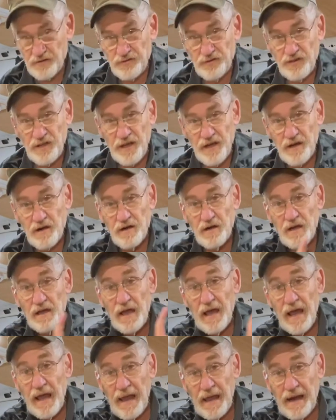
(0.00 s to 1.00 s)
in here,
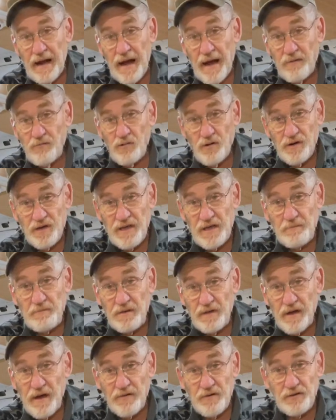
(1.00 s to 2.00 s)
and I will keep
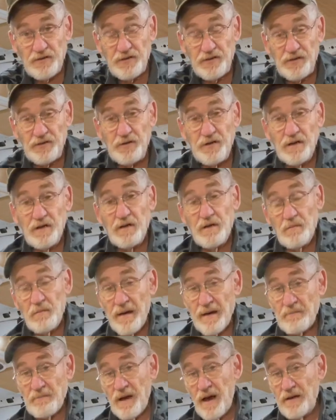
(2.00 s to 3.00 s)
the other 2
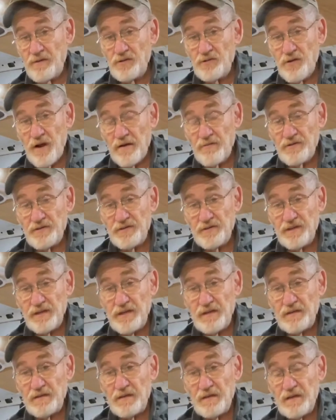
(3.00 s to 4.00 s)
back behind the driver's seat,
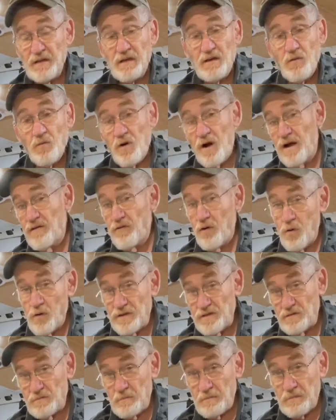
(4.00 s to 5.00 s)
where I've
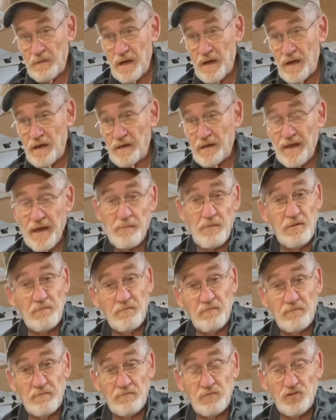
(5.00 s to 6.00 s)
always kept
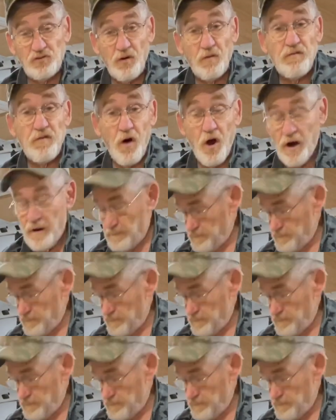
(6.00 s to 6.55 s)
them so far.